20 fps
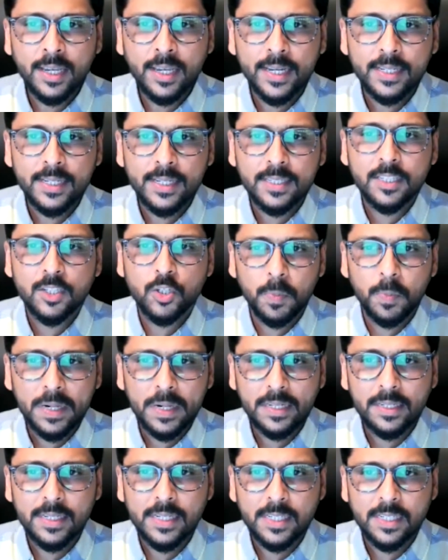kids to
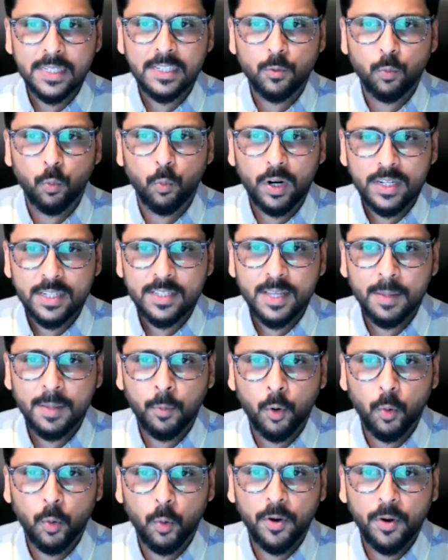meditation? What's the
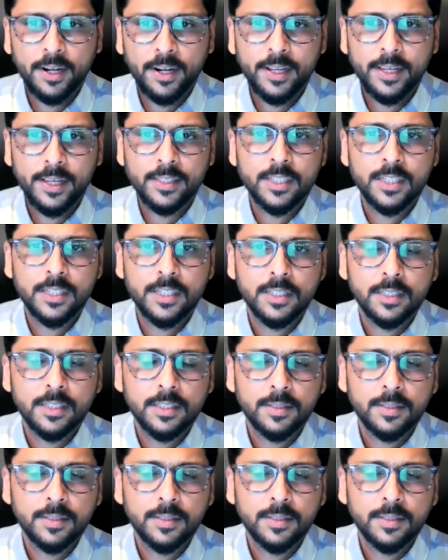appropriate age?